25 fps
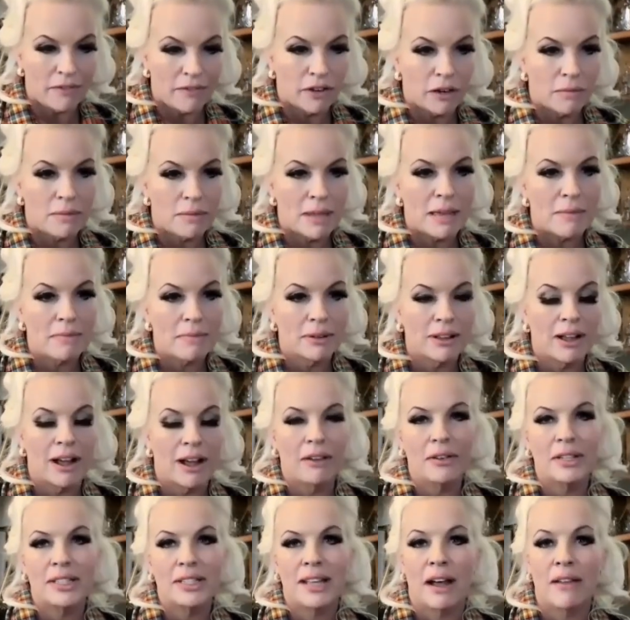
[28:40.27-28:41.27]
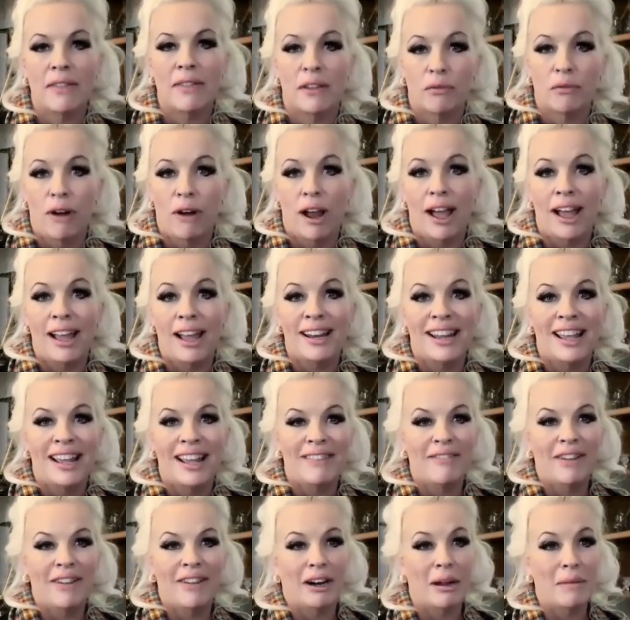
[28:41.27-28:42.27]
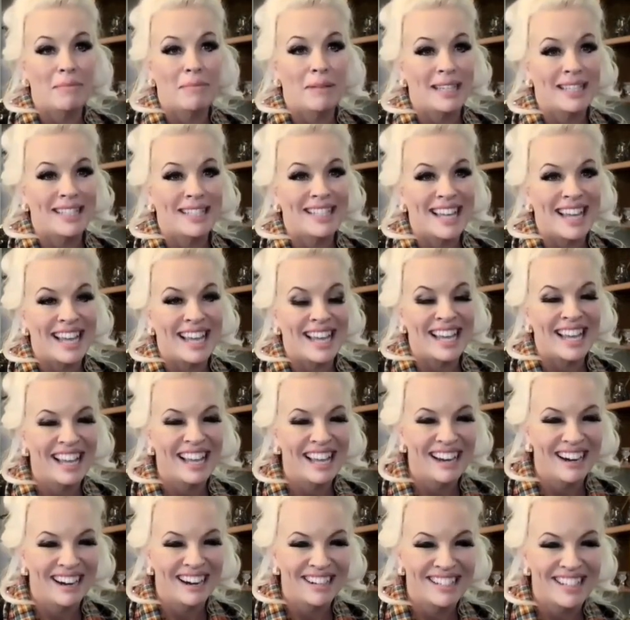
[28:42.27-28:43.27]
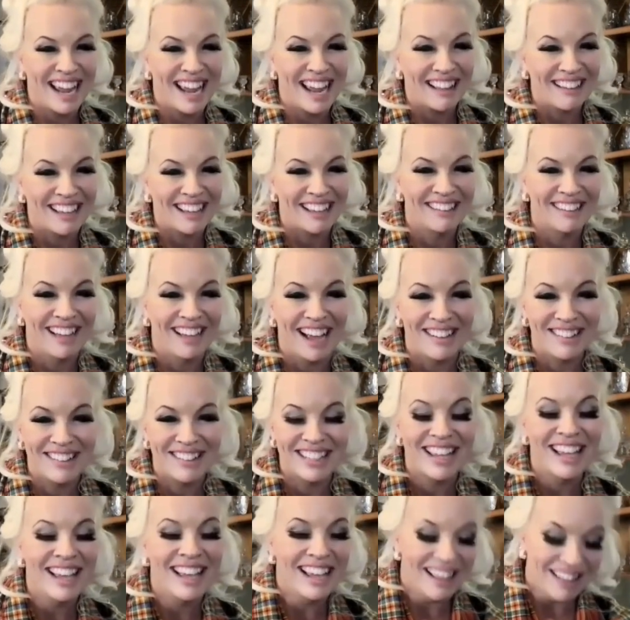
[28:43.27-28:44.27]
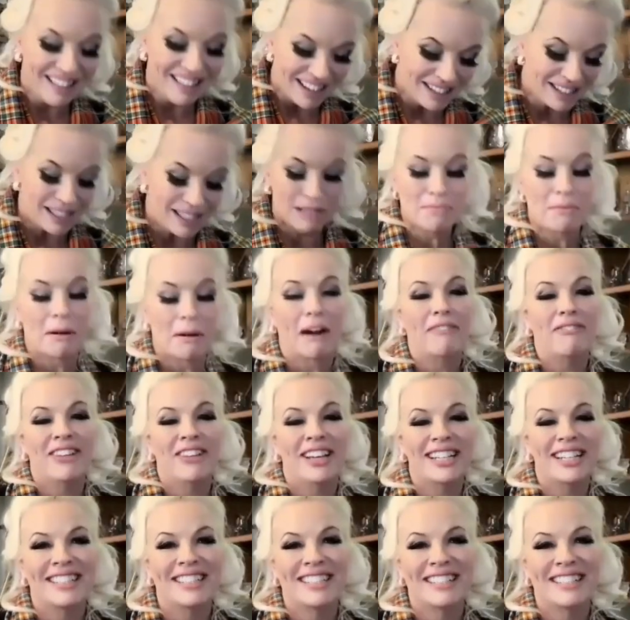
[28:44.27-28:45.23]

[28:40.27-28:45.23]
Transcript: But people always on the run and very busy in our daily lives, this is perfect.